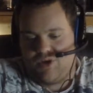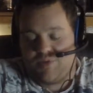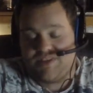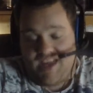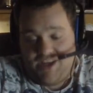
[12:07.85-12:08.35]

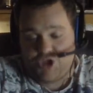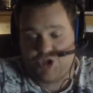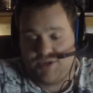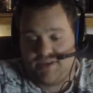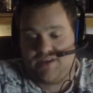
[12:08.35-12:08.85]

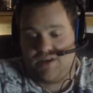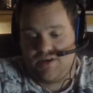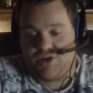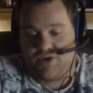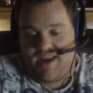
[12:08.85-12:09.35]
potentially
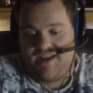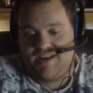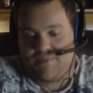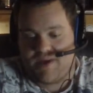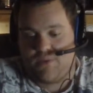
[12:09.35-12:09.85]

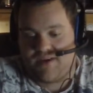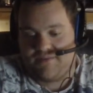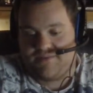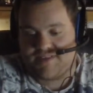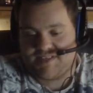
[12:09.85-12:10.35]
created by way
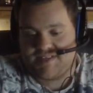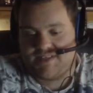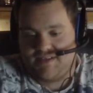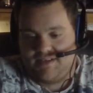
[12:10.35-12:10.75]
of this